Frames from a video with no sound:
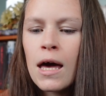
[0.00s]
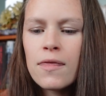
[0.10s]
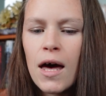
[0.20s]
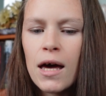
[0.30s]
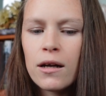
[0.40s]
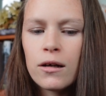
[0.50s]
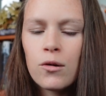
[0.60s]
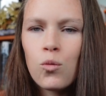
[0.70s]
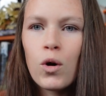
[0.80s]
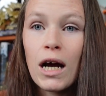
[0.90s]
than
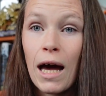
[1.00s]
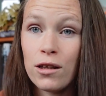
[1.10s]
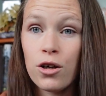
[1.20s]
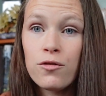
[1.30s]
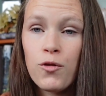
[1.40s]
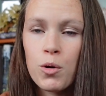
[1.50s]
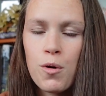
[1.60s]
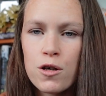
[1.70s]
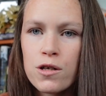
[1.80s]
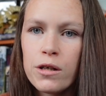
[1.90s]
what I look for
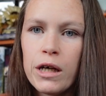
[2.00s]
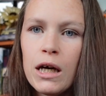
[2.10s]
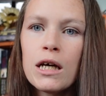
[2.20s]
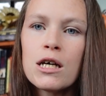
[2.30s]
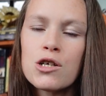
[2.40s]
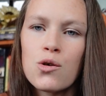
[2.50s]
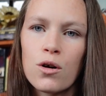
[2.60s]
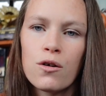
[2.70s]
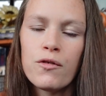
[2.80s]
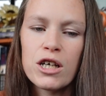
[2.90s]
personally in
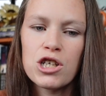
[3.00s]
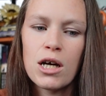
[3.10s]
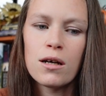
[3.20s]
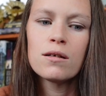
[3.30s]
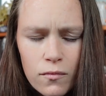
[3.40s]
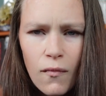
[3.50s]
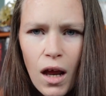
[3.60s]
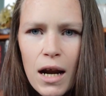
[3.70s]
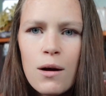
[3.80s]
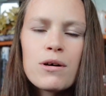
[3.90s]
historical fiction.
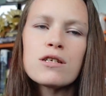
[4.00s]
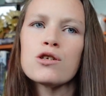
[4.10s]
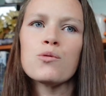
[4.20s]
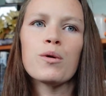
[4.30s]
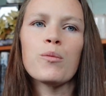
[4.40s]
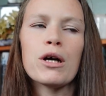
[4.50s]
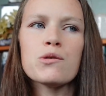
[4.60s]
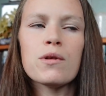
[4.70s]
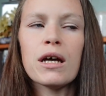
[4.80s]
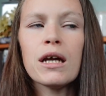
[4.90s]
And I wasn't super impressed
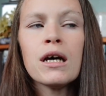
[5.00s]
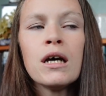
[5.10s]
with it.